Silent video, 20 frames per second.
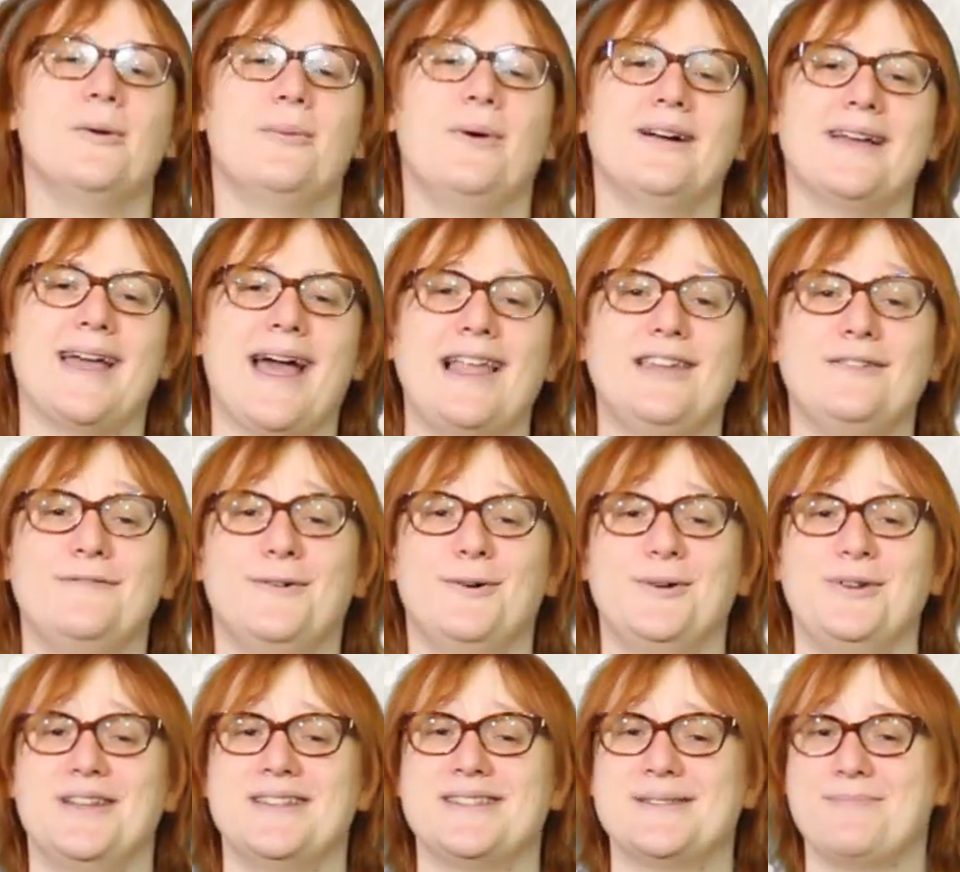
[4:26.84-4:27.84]
While
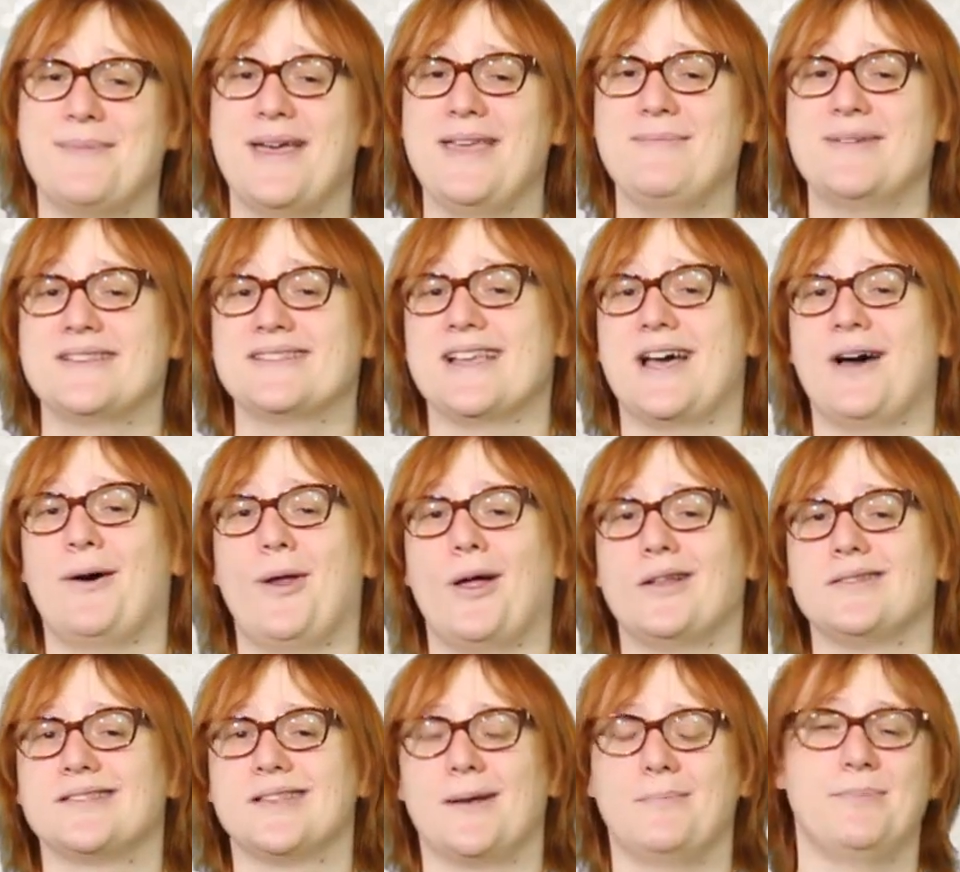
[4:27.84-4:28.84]
Californians may miss out
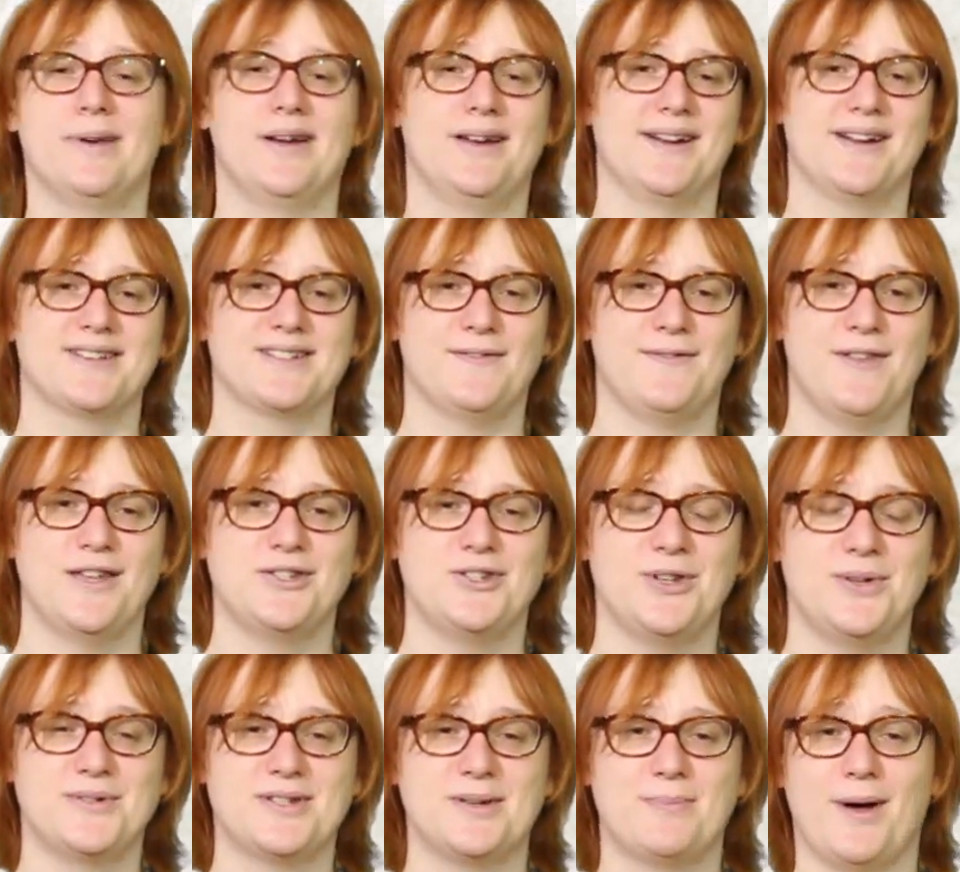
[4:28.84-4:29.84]
on some perks if they
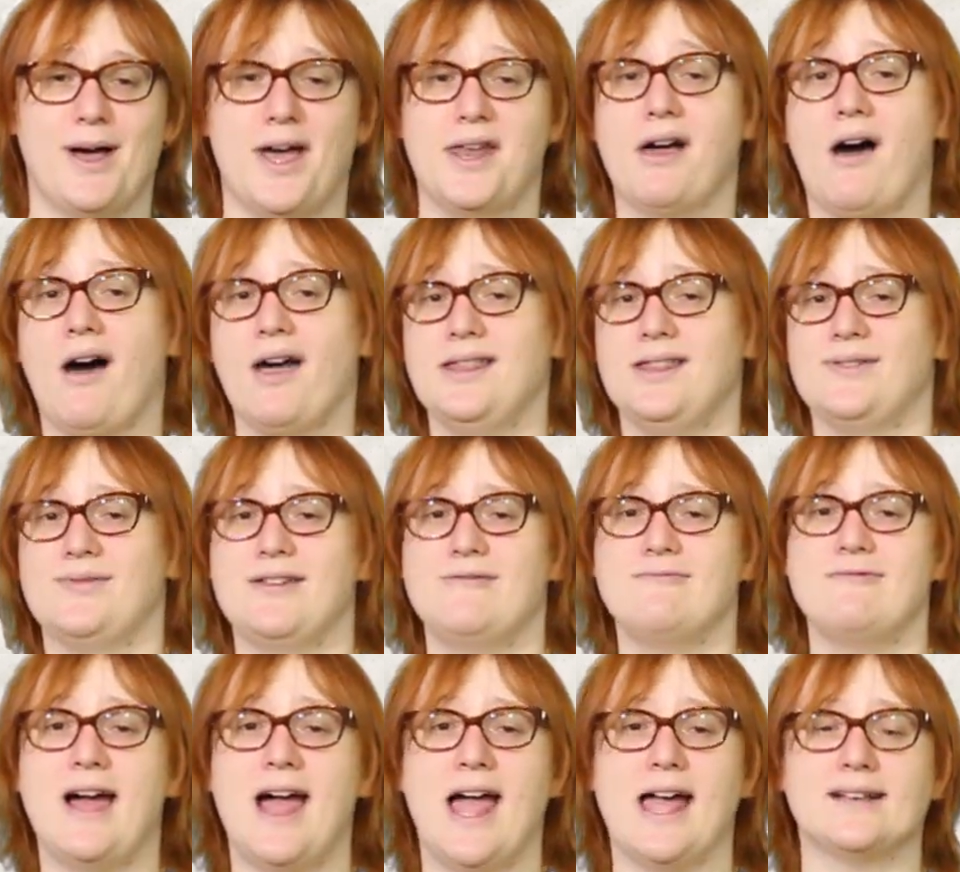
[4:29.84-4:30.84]
choose to buy an
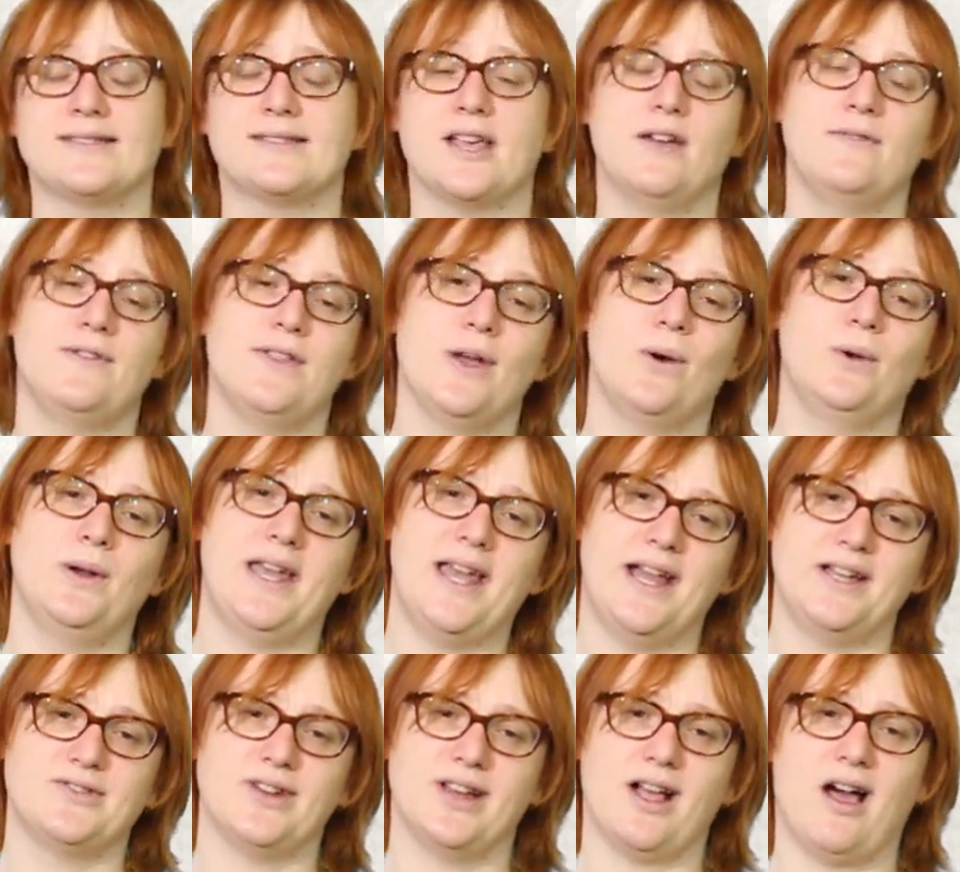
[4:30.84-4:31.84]
i3 Rex over the
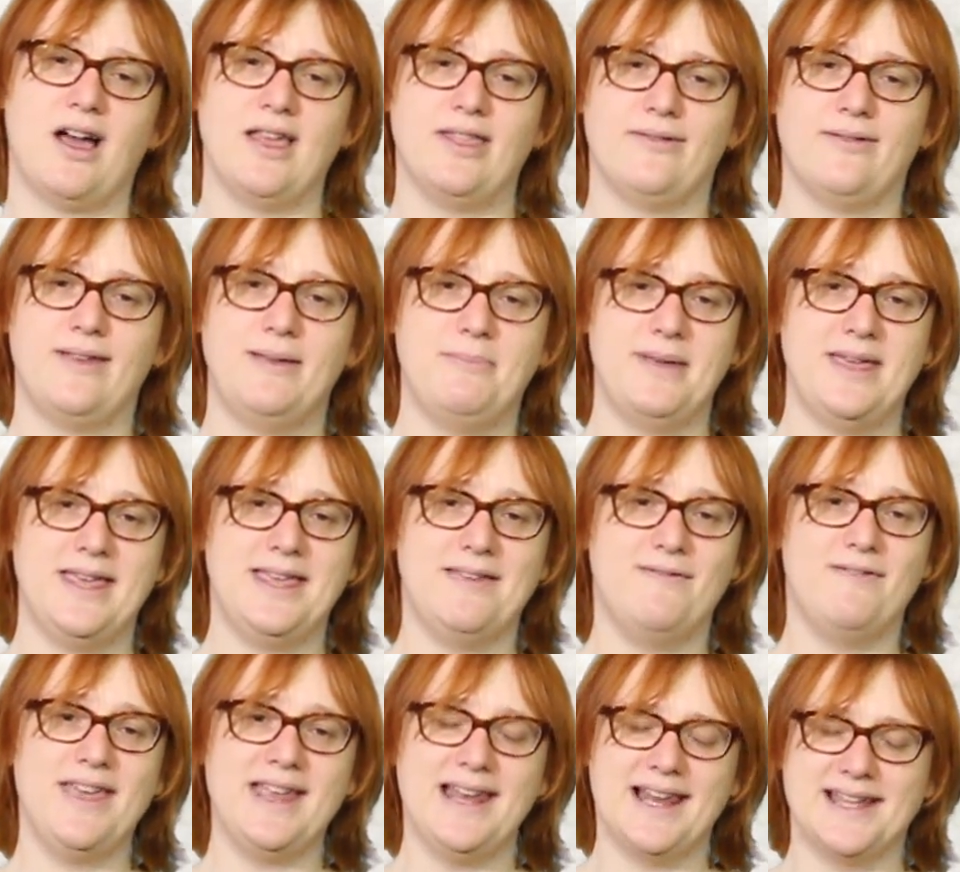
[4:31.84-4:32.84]
all-electric i3
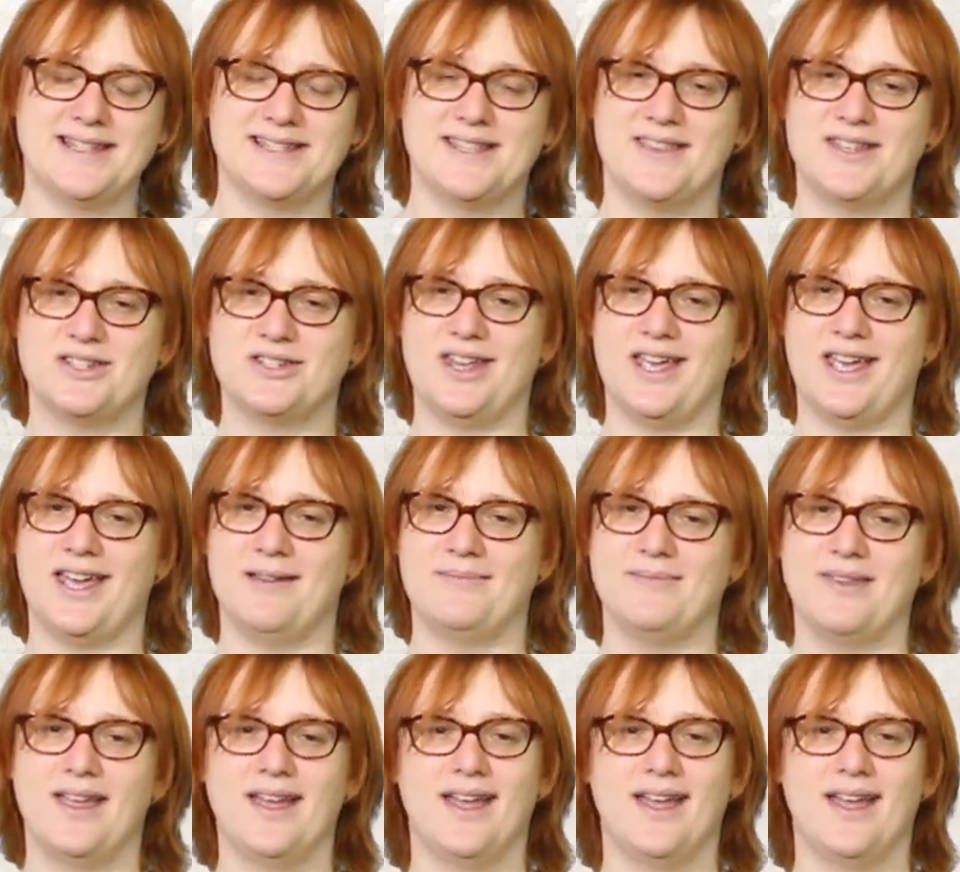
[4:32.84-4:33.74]
BEV later this year,